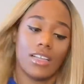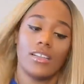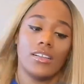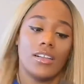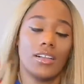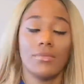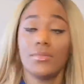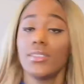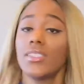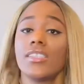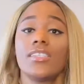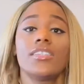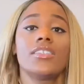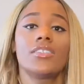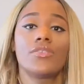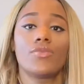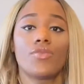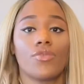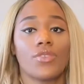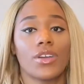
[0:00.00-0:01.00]
I'm
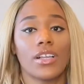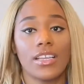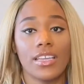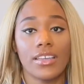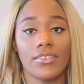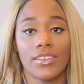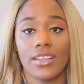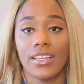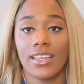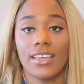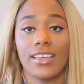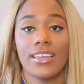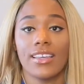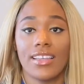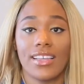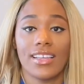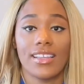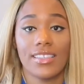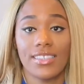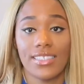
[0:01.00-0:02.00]
just really
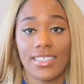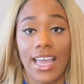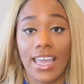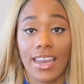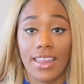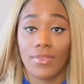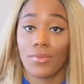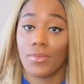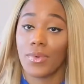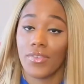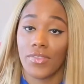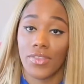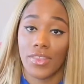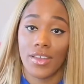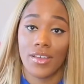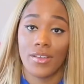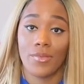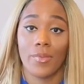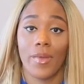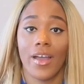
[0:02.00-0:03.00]
excited with
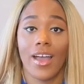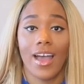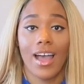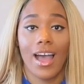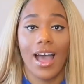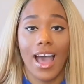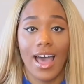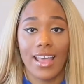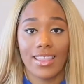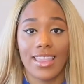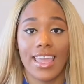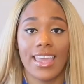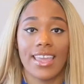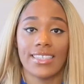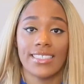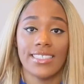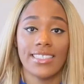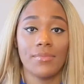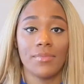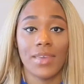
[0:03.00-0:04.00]
them. They
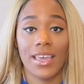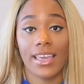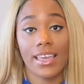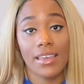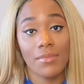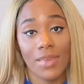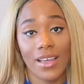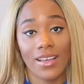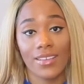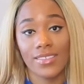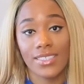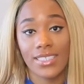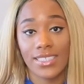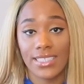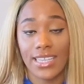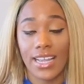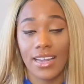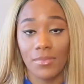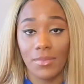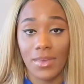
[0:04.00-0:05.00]
sent me
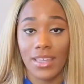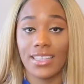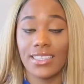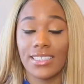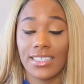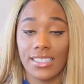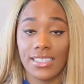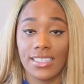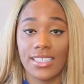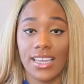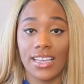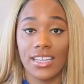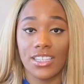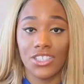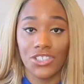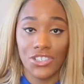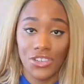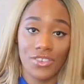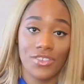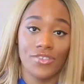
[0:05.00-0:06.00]
emails telling me to take a
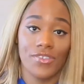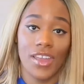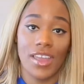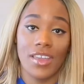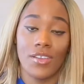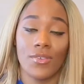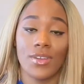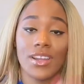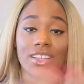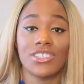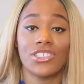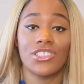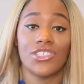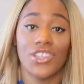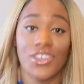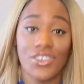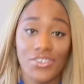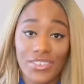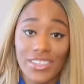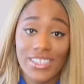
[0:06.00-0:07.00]
survey on their
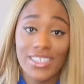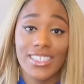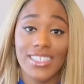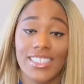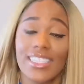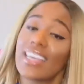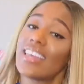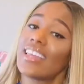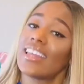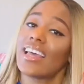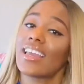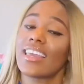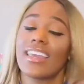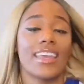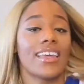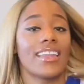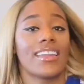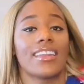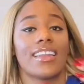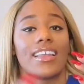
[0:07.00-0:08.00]
service, and I
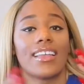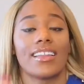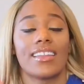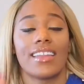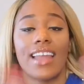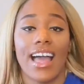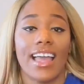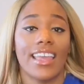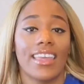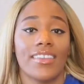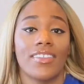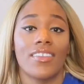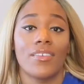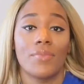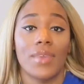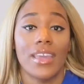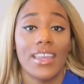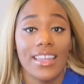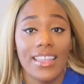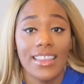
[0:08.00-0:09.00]
can not give them
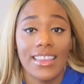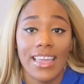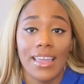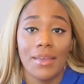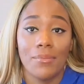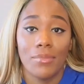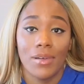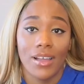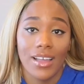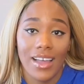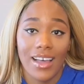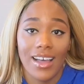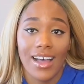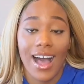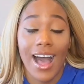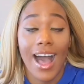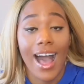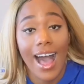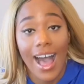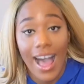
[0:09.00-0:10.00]
anything but a
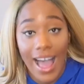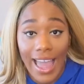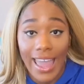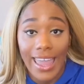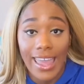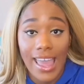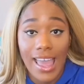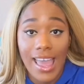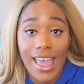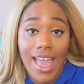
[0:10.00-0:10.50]
high